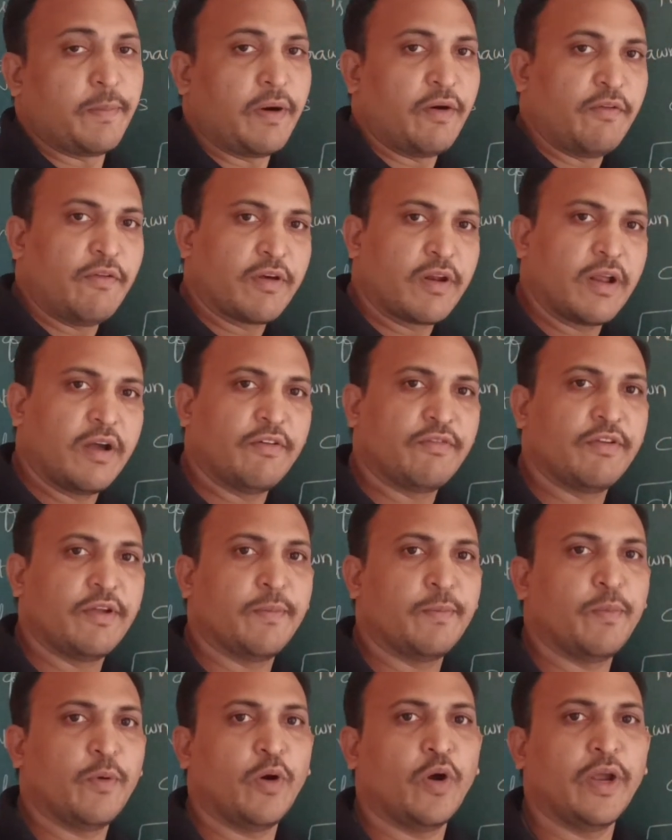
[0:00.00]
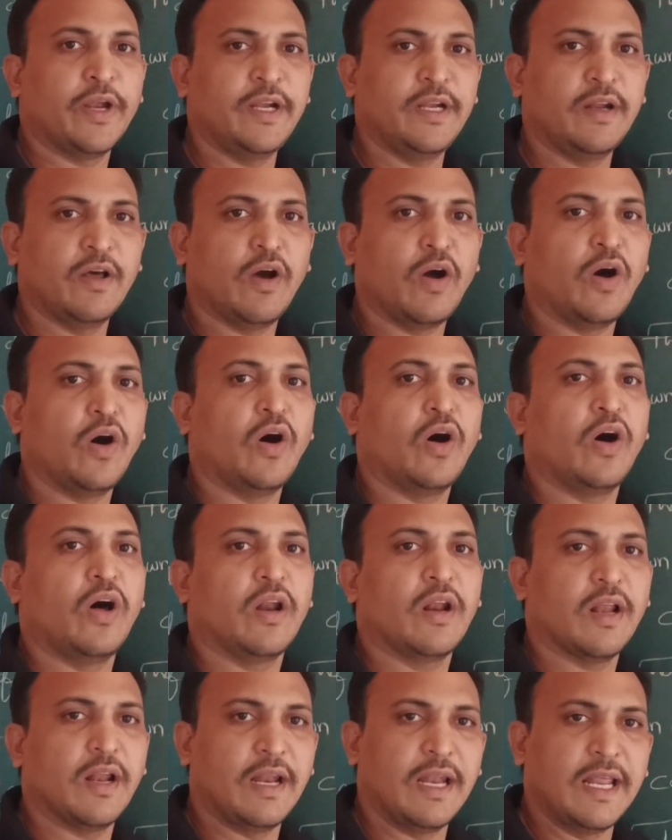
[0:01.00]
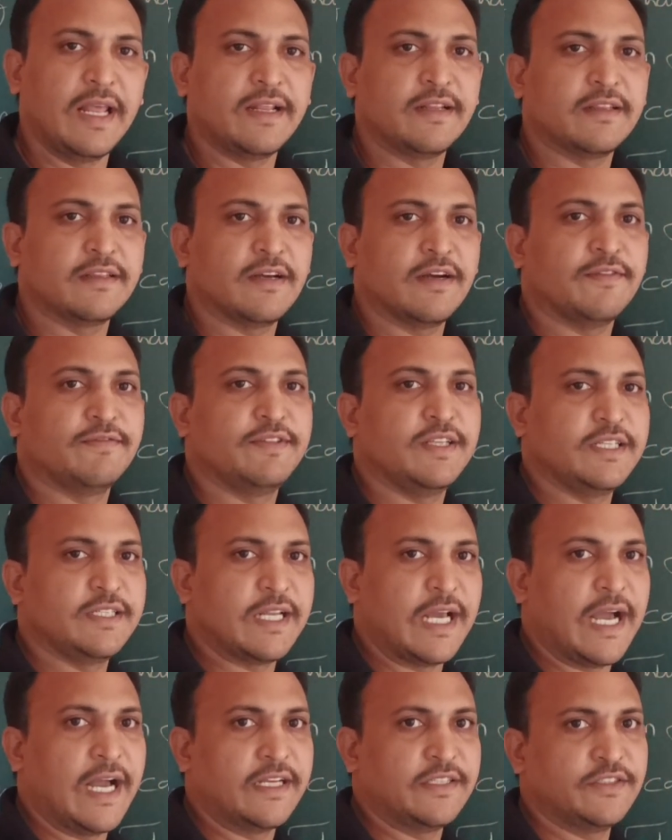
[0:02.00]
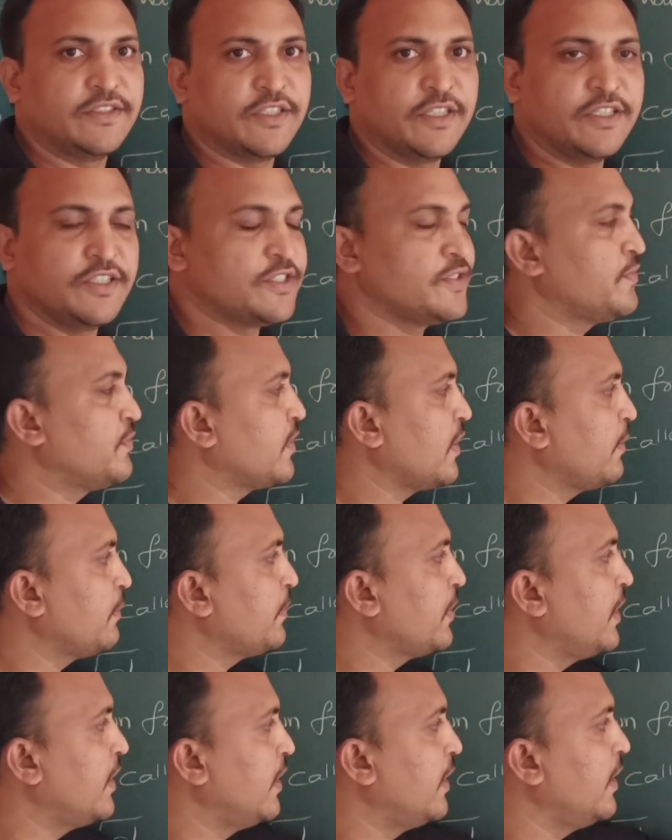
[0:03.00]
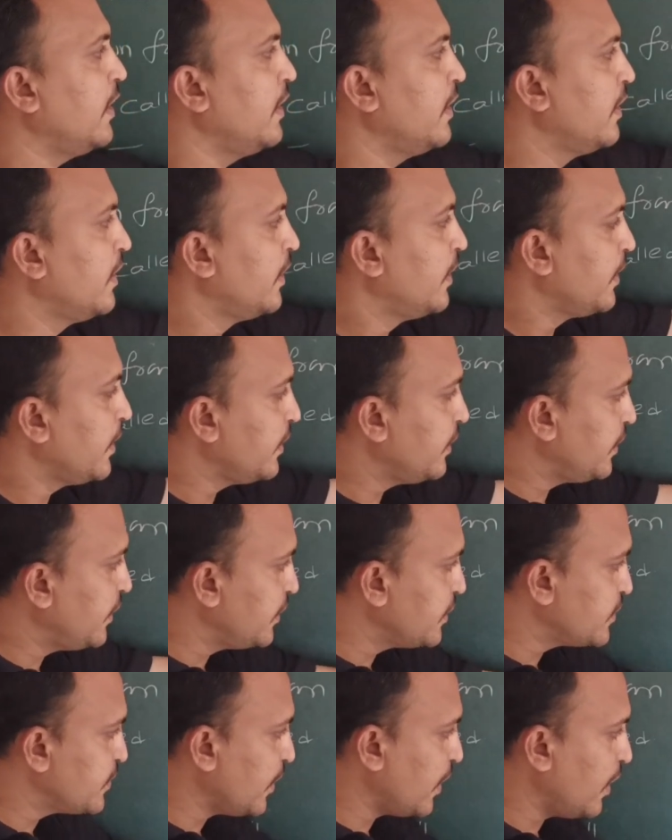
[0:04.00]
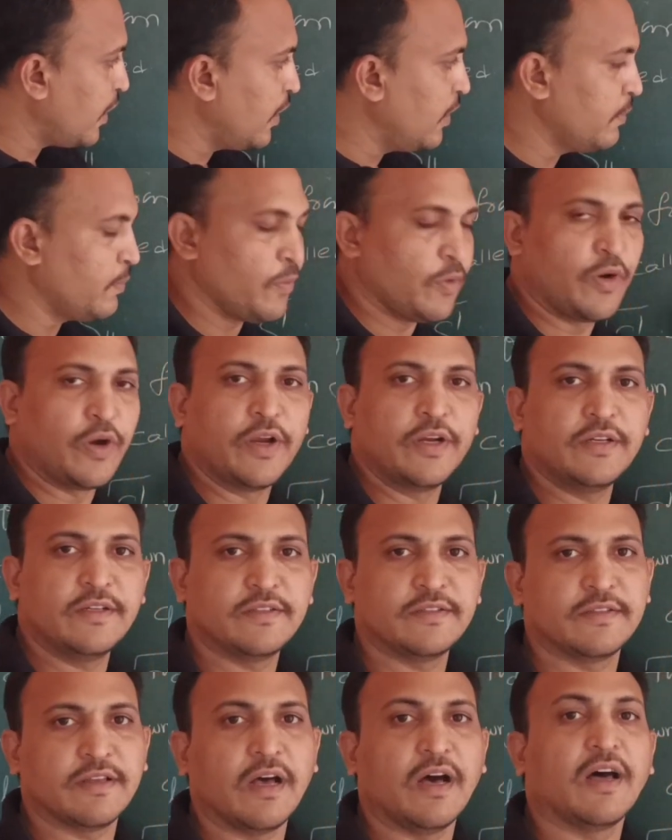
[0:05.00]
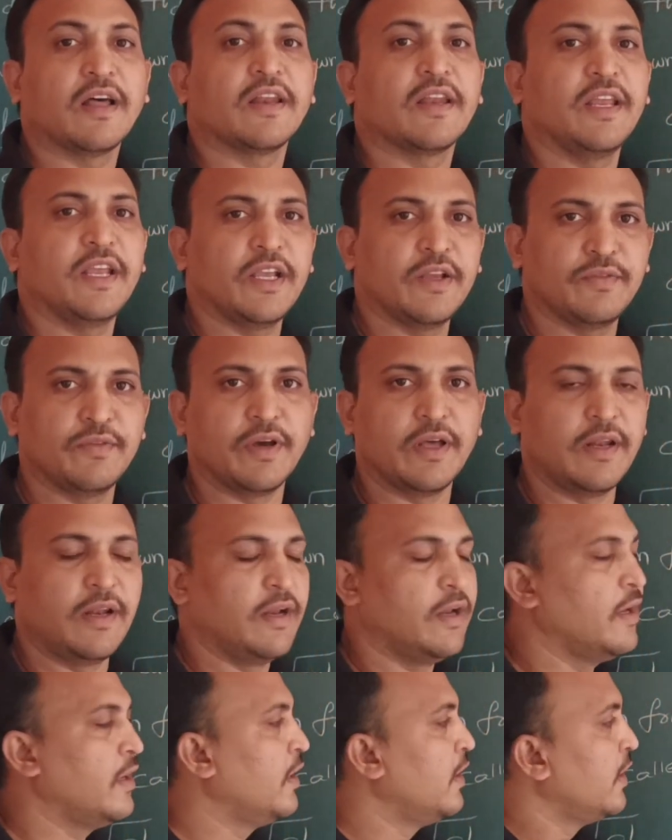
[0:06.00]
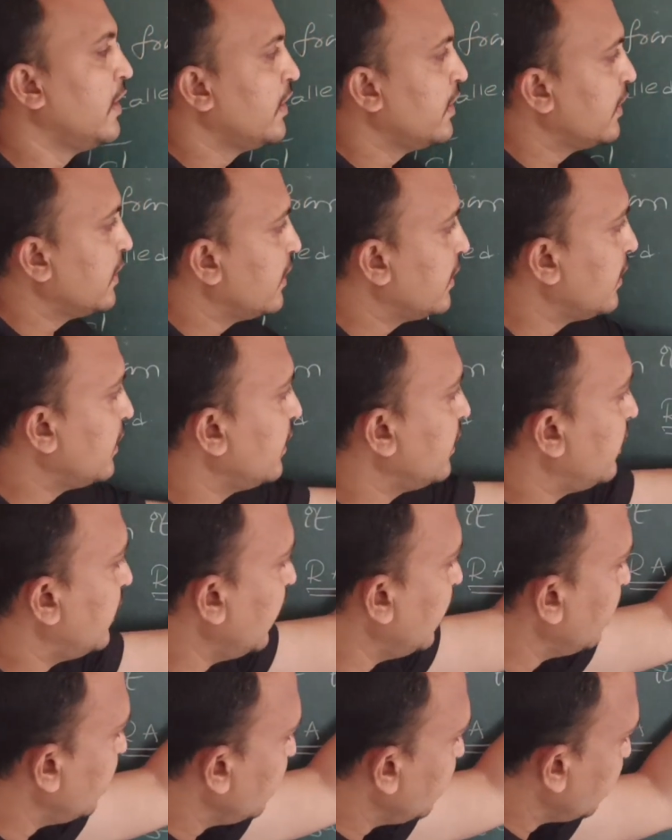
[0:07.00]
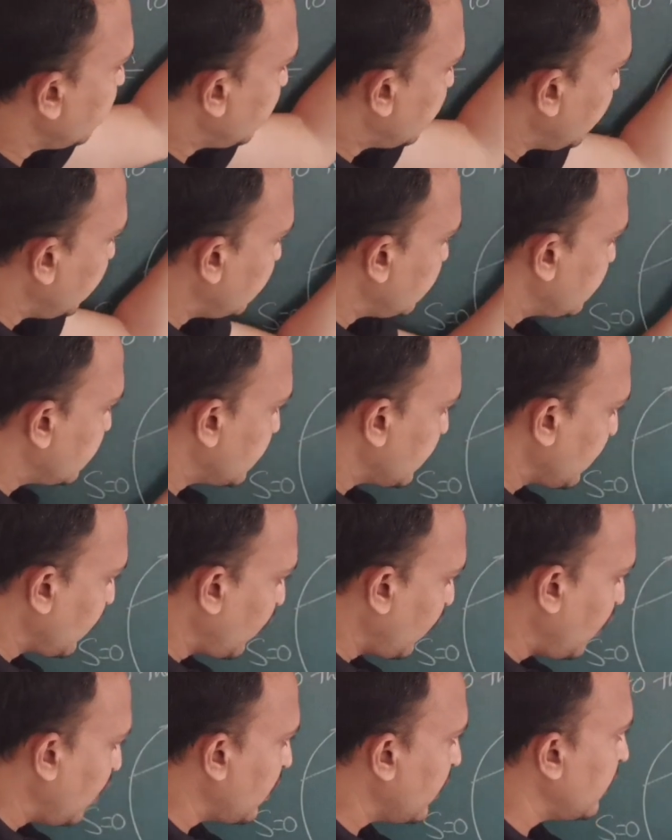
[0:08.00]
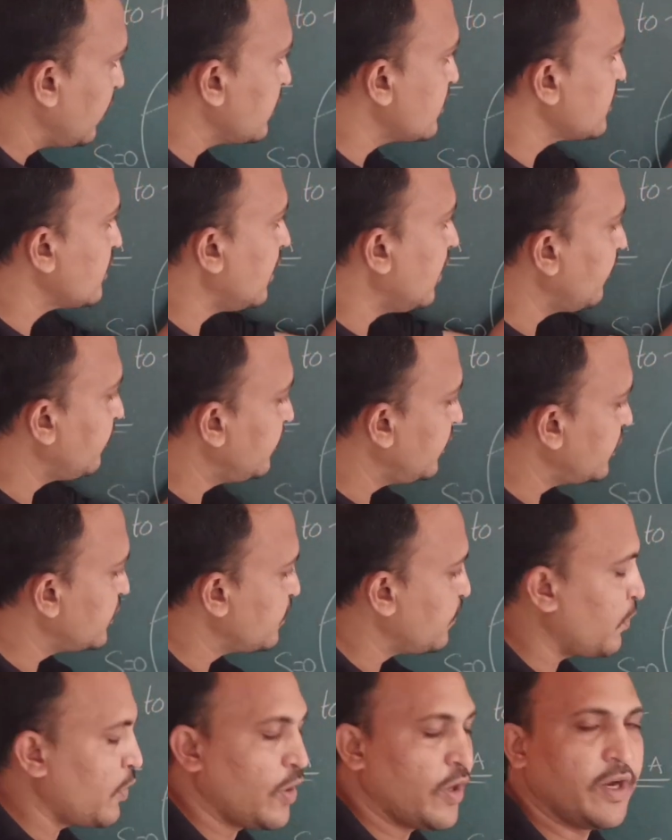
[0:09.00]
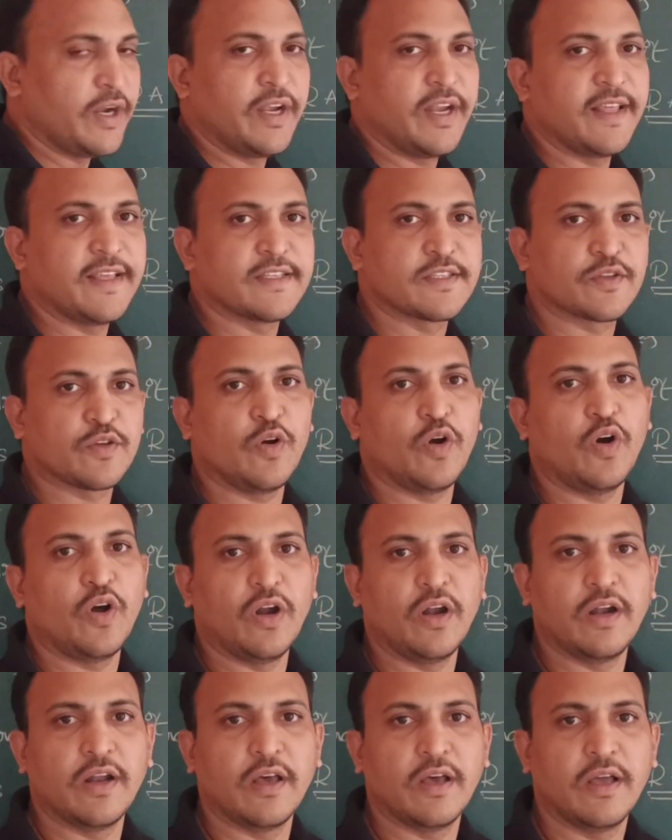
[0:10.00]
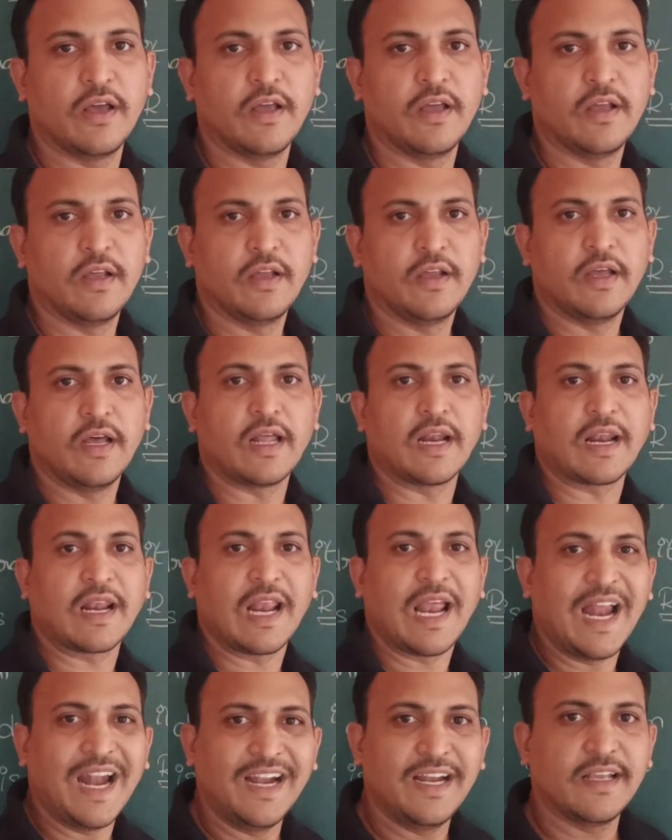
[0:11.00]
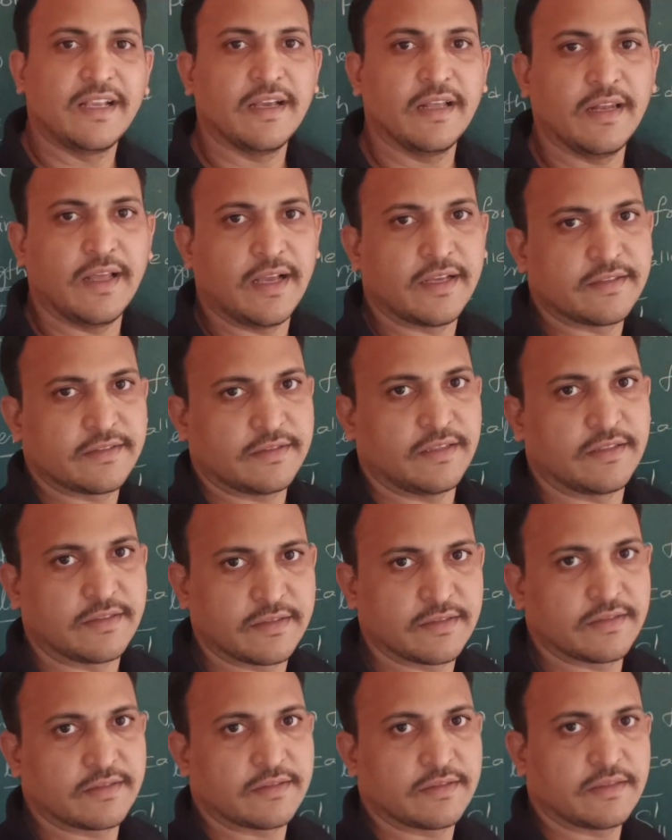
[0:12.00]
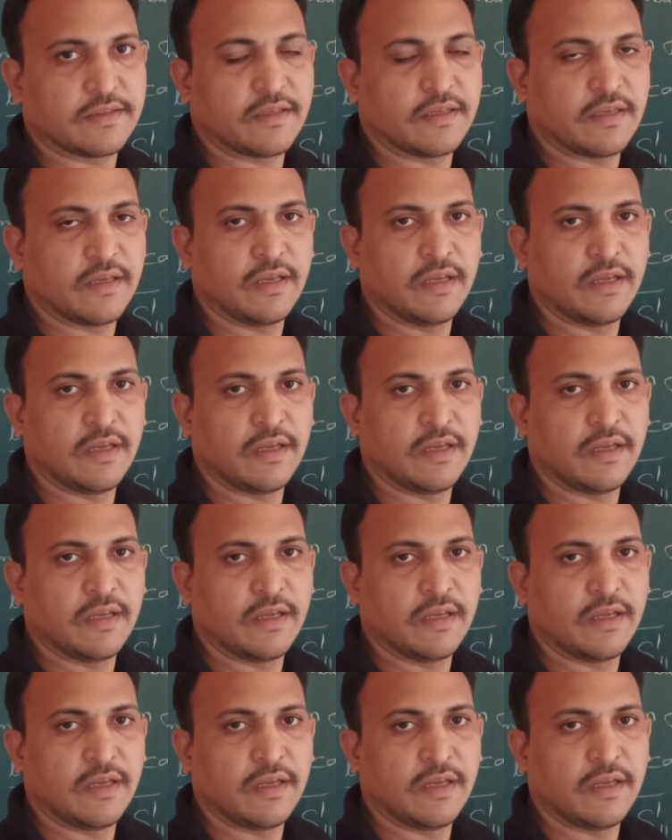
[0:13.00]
Power of a point or length of the tangents from a, these all points are equal. Then this locus of this point is called a radical axis.